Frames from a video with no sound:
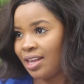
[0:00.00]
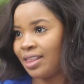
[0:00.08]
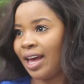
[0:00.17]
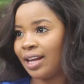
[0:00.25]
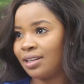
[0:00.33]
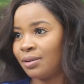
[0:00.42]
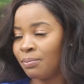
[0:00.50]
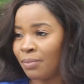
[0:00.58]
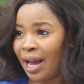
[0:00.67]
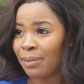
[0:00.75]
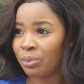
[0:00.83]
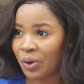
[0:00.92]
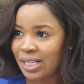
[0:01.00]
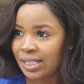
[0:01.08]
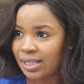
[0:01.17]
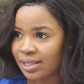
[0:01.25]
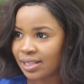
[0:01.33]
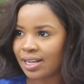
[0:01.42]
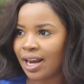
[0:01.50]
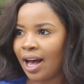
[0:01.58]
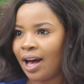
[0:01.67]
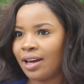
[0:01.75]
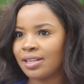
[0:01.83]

that my presence here